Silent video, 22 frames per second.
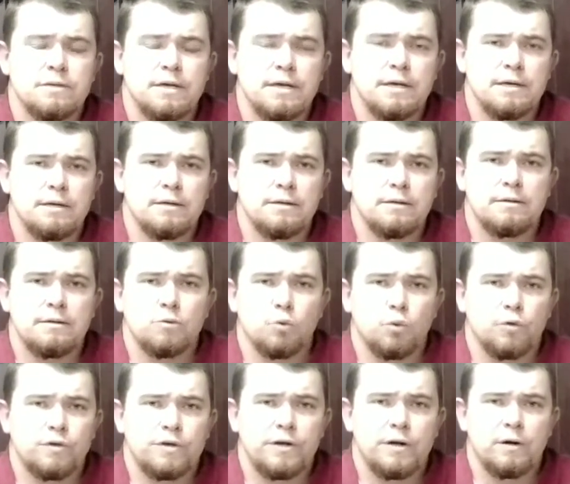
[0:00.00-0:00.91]
In
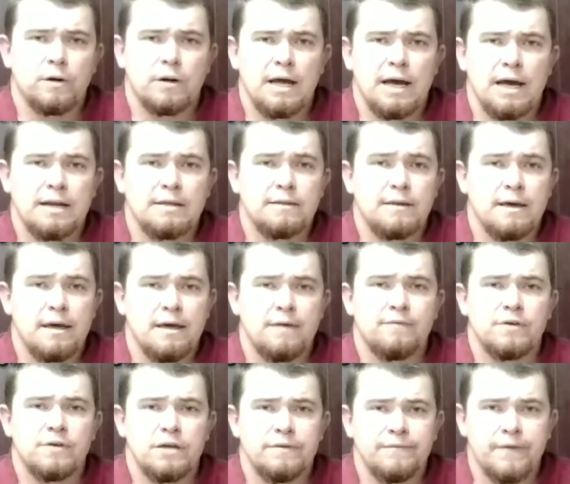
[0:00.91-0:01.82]
North Carolina, they
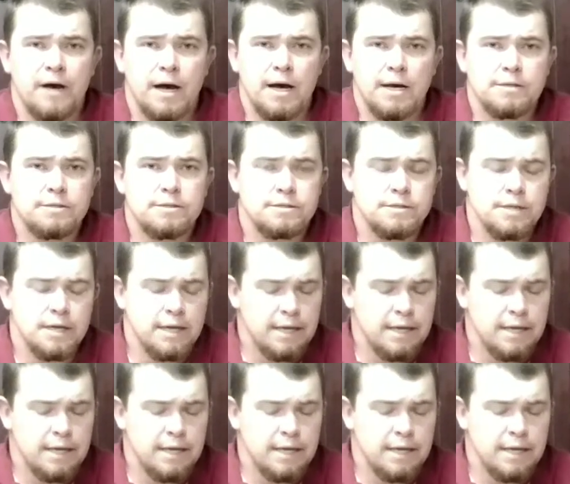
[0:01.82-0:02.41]
have EBOS.